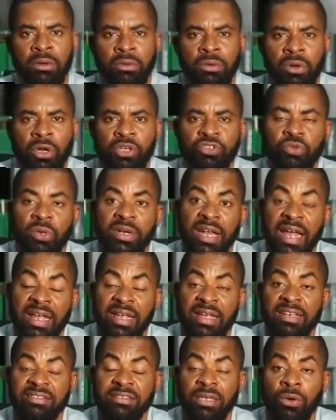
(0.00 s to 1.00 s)
close to
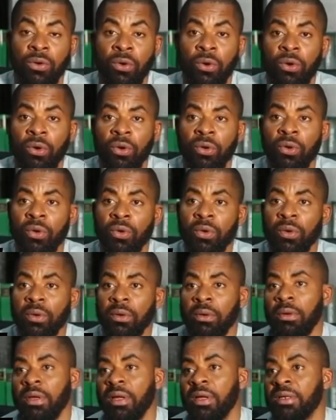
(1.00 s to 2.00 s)
9 years ago,
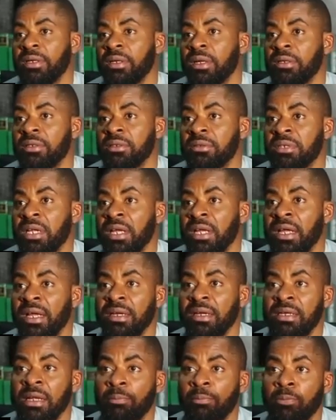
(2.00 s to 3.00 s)

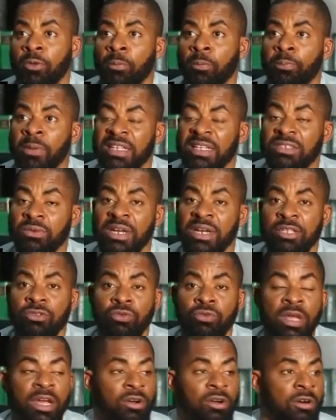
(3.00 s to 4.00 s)
the party wanted to
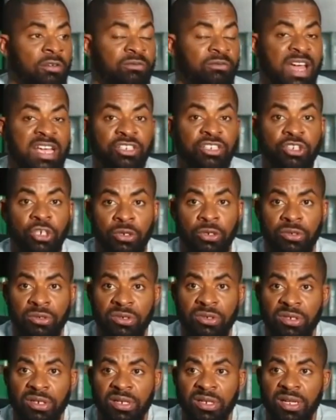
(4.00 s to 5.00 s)
do a convention.
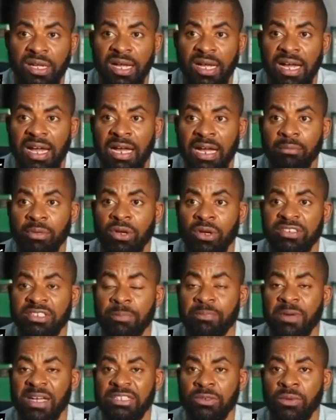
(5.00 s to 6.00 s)
And because
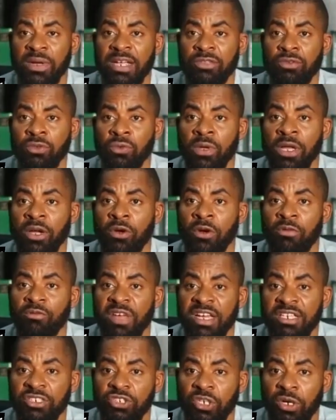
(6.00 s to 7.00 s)
the party wanted to do a
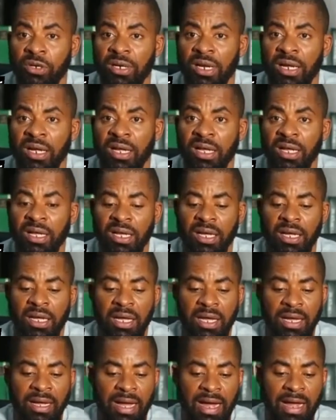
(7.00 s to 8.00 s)
convention,
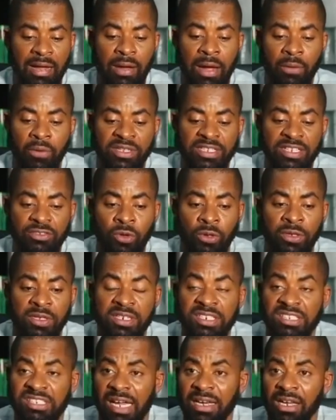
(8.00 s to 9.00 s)
I wanted to
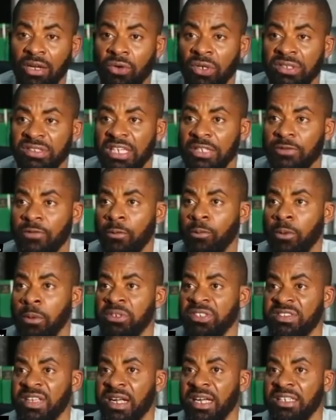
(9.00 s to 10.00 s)
initially contest for
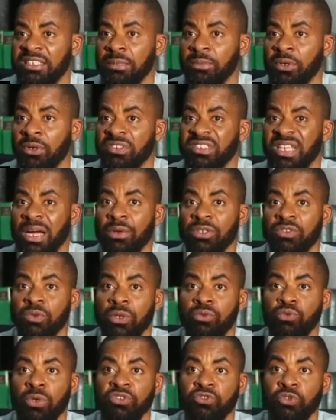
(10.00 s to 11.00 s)
public secretary because that was
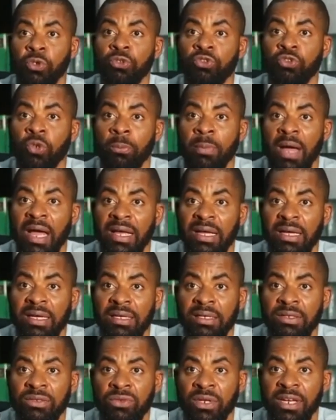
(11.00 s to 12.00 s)
what was zoned
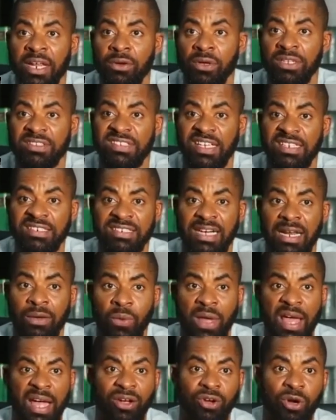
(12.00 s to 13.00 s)
to the North Central,
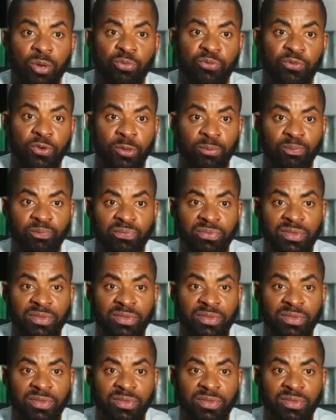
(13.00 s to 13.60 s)
where I come from.